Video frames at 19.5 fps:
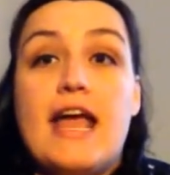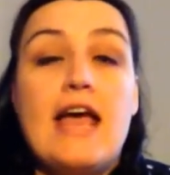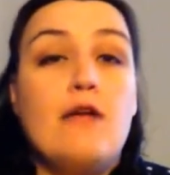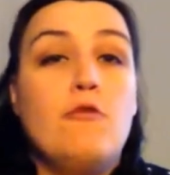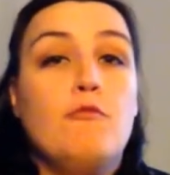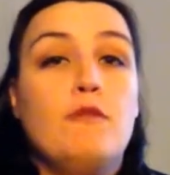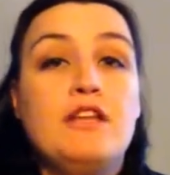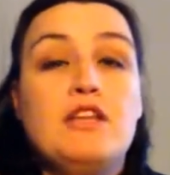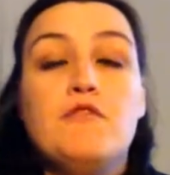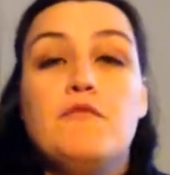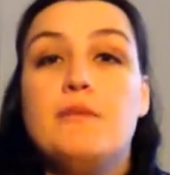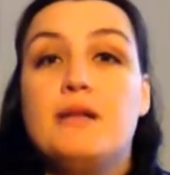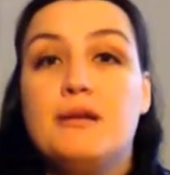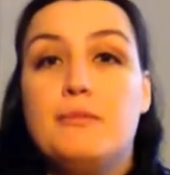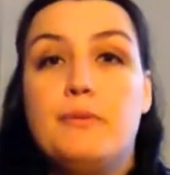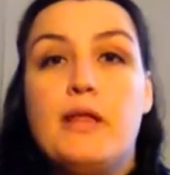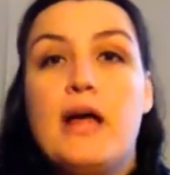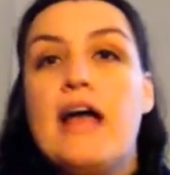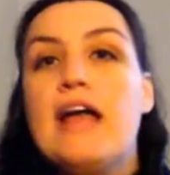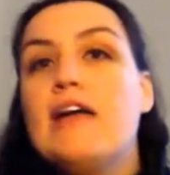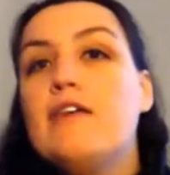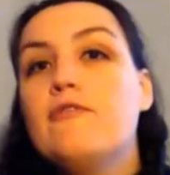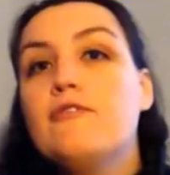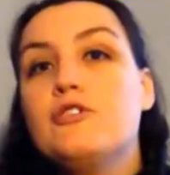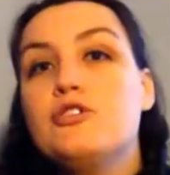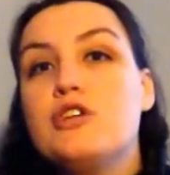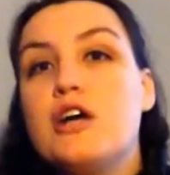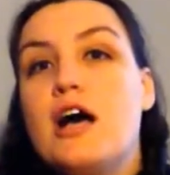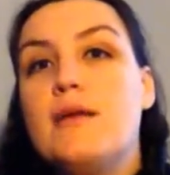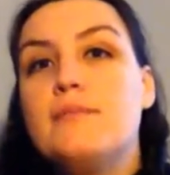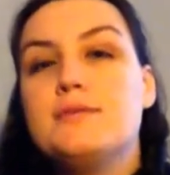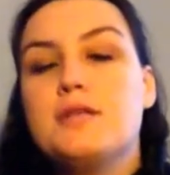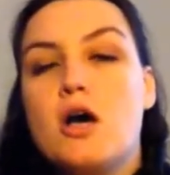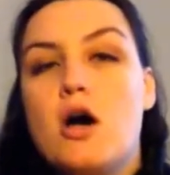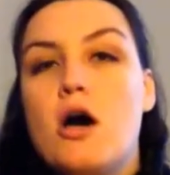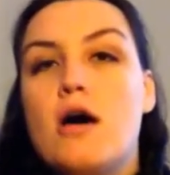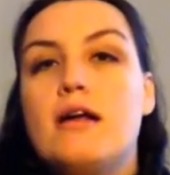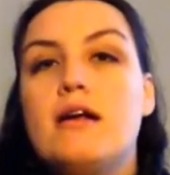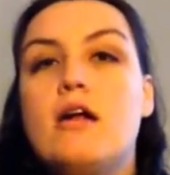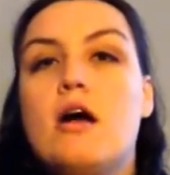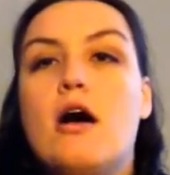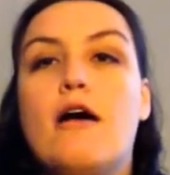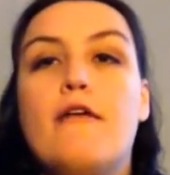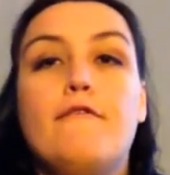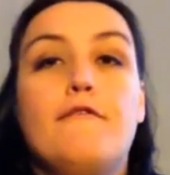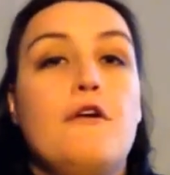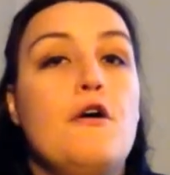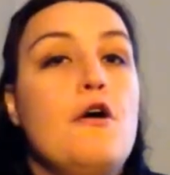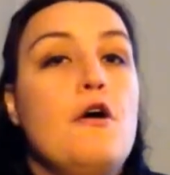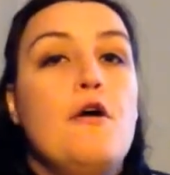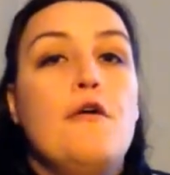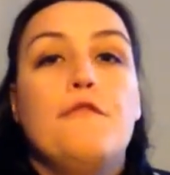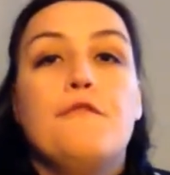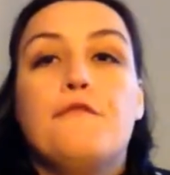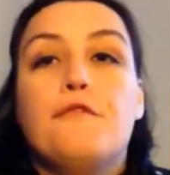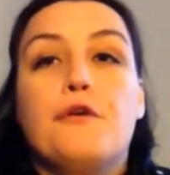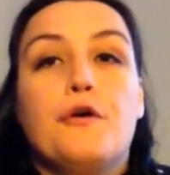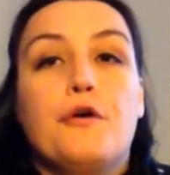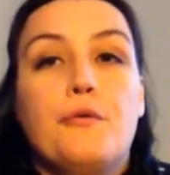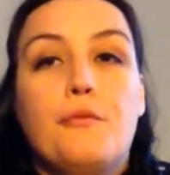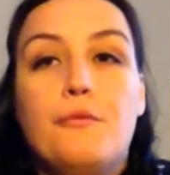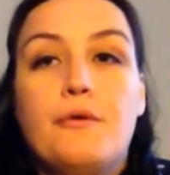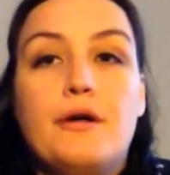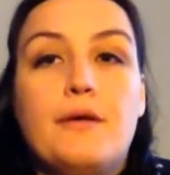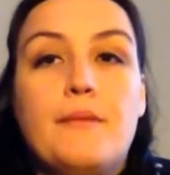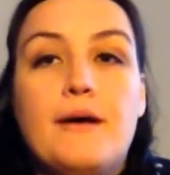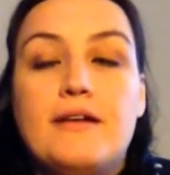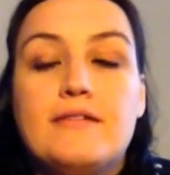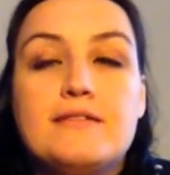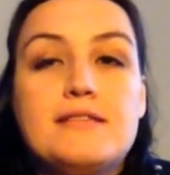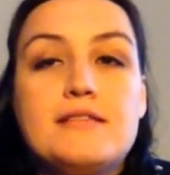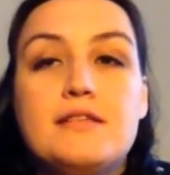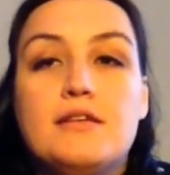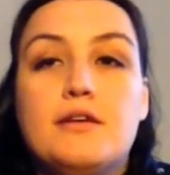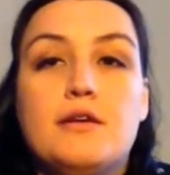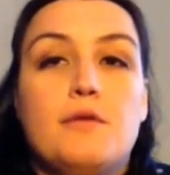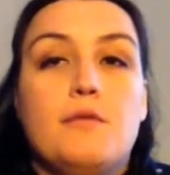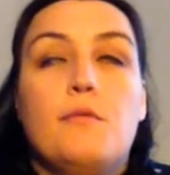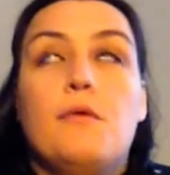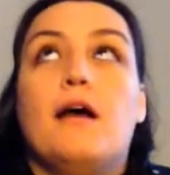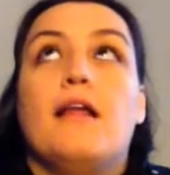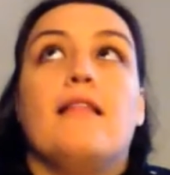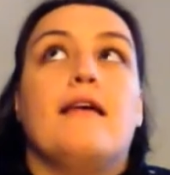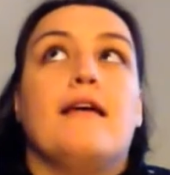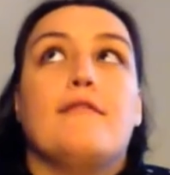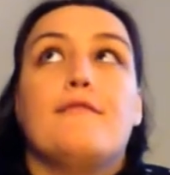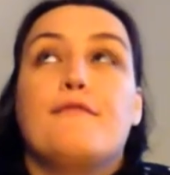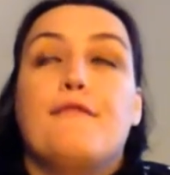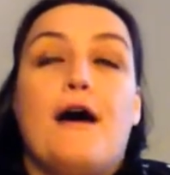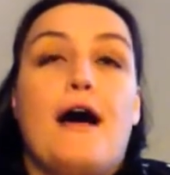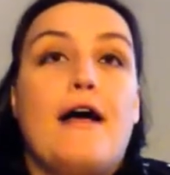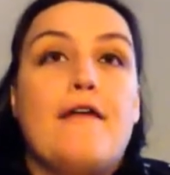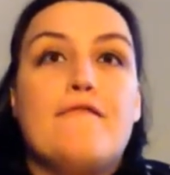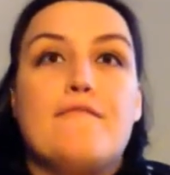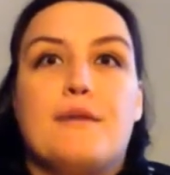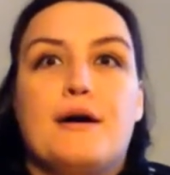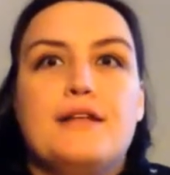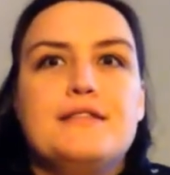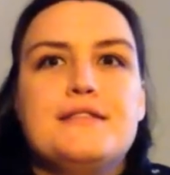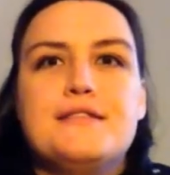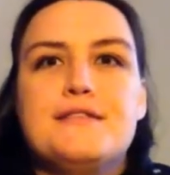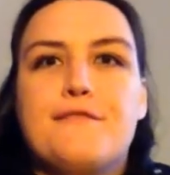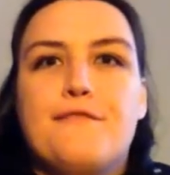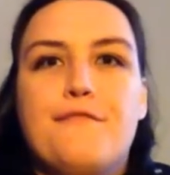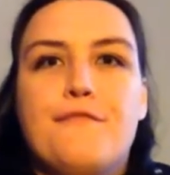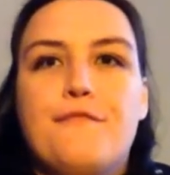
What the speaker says: And when you've been applying for jobs on and off for what amounts to 5 months,